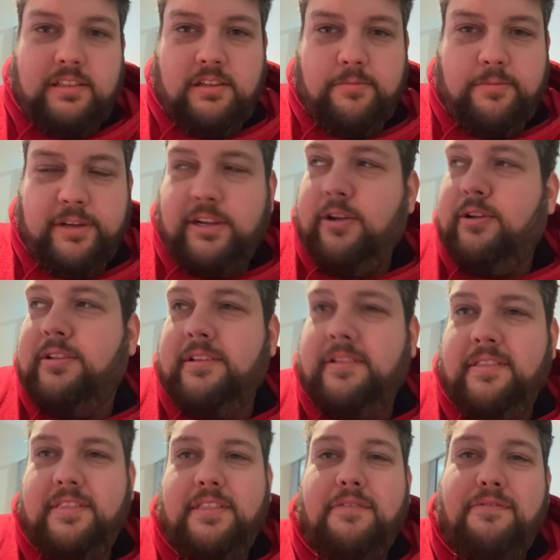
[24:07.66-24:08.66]
my god,
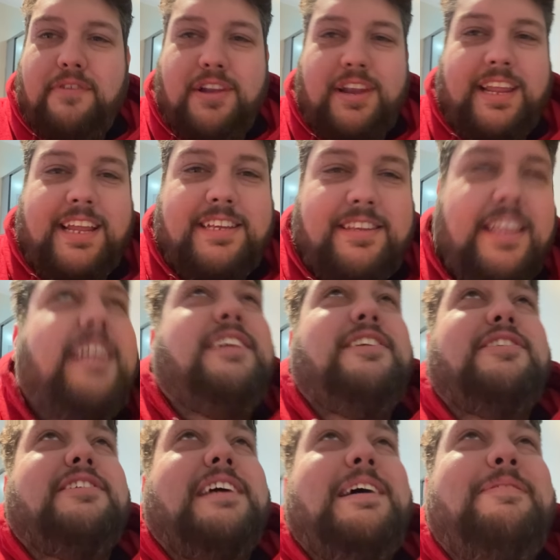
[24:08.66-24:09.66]
the funniest thing
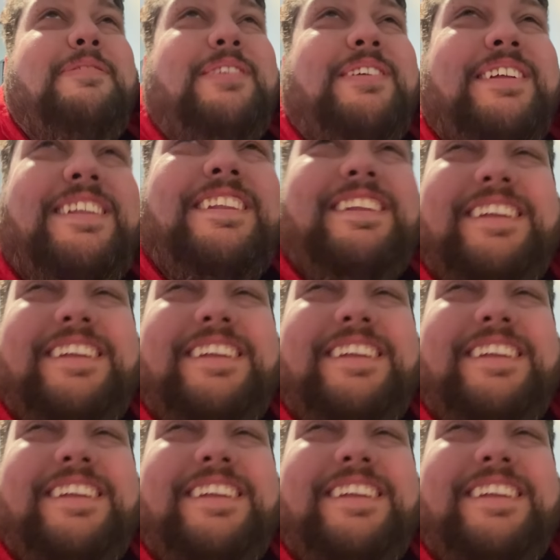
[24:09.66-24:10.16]
just happened.